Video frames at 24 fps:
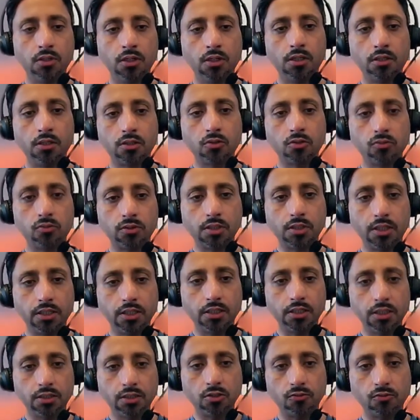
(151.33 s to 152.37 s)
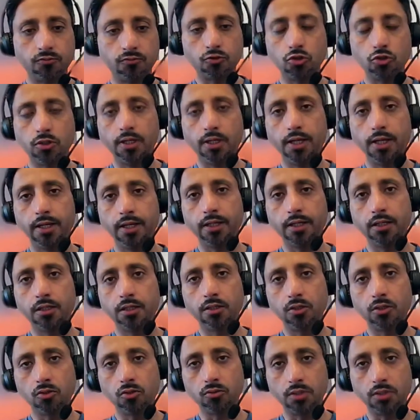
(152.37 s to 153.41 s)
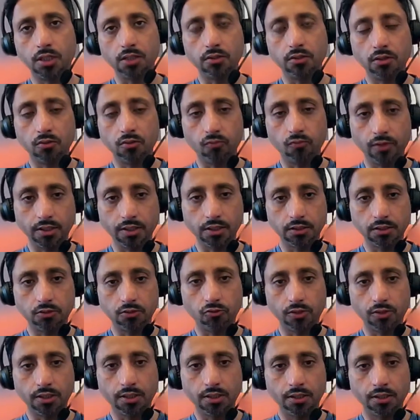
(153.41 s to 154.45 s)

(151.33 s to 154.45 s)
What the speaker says: to 30th of July 2023.